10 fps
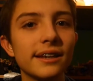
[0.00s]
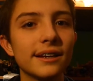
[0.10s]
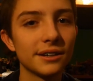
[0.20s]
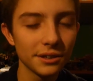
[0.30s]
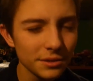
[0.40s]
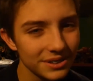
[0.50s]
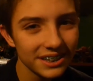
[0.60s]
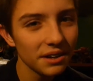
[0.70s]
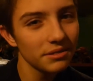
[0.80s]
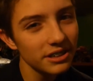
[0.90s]
Although it's
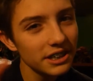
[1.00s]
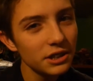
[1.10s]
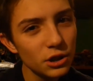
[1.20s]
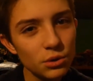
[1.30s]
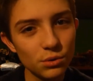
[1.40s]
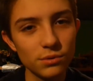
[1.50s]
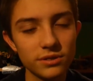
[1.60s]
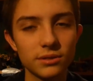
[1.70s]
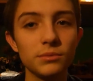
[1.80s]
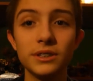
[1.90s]
not really
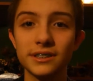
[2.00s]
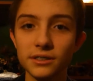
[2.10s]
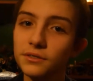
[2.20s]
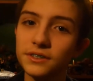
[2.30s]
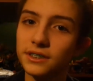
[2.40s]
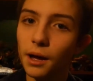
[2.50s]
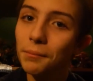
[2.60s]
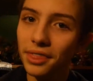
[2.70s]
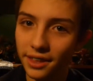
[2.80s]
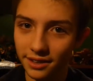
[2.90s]
news, we still have
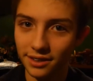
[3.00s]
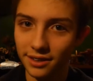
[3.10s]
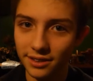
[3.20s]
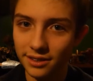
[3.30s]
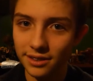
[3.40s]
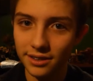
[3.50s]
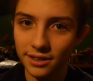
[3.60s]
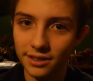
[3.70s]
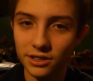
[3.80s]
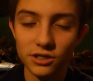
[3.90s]
something
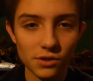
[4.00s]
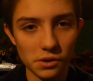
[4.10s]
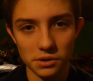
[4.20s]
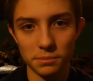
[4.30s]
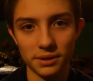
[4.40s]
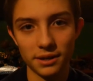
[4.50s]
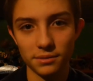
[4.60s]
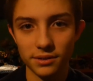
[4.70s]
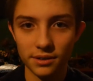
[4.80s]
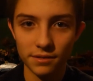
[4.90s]
to talk
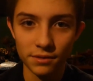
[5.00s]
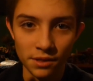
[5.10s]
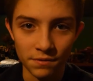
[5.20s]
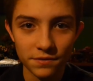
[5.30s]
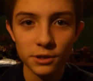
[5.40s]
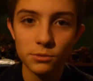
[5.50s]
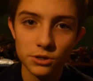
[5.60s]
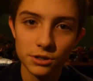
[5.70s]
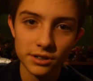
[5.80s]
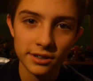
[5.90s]
about for the
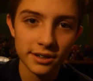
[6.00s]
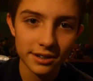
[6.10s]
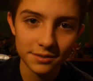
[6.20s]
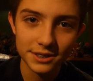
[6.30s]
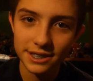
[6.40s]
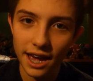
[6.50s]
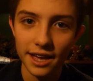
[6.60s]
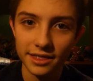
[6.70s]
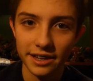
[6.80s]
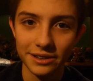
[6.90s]
future of
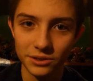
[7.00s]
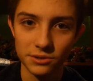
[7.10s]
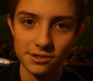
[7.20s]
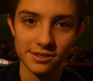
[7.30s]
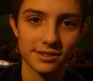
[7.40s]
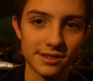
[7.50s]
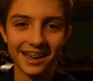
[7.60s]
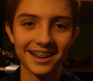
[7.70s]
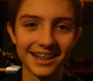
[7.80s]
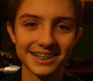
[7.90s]
Skylanders.
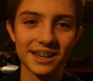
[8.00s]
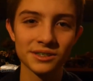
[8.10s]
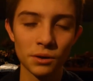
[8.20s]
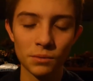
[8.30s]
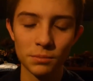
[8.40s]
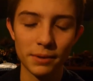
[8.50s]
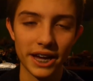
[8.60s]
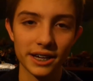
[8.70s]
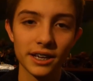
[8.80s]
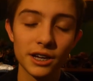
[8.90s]
Hey guys, how's it going? Welcome
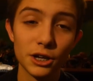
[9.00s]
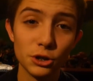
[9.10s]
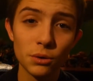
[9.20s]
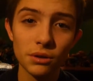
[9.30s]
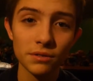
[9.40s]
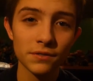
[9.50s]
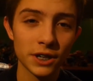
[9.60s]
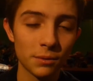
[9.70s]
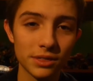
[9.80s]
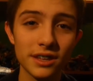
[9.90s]
back to another
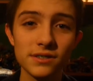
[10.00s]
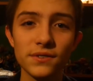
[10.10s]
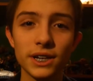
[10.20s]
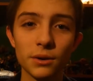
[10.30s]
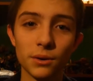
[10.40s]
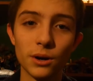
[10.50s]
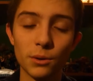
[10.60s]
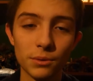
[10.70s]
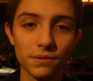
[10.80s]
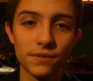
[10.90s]
video. In this video,
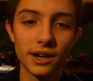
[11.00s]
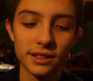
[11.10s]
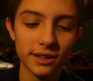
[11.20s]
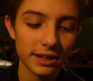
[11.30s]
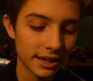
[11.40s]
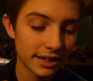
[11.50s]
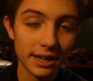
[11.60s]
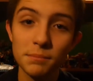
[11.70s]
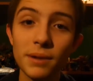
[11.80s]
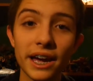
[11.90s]
we're finally
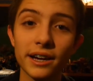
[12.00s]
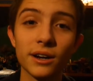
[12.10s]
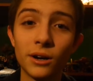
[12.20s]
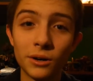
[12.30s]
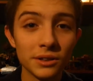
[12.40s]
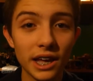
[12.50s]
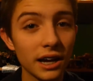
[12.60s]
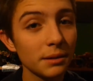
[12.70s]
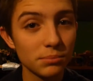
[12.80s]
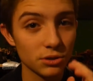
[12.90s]
getting back on the
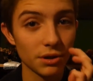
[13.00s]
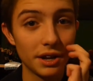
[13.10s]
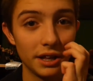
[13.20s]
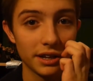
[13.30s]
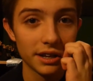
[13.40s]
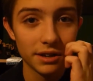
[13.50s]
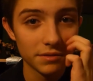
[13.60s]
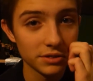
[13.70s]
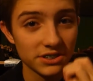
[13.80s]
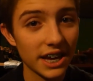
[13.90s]
hype train
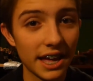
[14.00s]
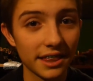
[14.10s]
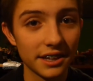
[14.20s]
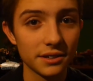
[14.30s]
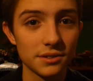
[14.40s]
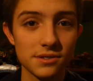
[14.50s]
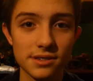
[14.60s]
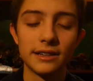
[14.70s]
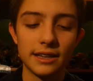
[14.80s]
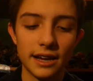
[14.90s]
for Skylanders.
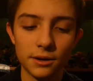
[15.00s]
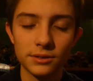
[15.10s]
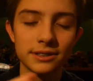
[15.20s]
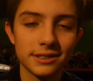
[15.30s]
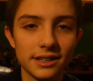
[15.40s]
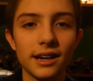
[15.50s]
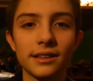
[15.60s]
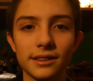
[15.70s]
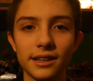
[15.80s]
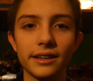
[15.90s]
Now, it's
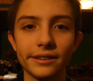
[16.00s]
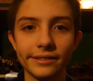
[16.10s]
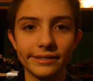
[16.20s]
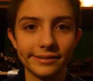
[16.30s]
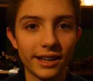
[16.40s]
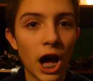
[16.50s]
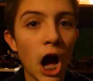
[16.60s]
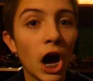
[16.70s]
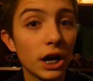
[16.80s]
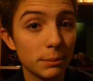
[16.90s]
not like
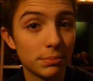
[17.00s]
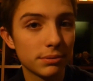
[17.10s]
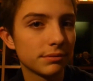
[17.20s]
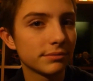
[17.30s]
hype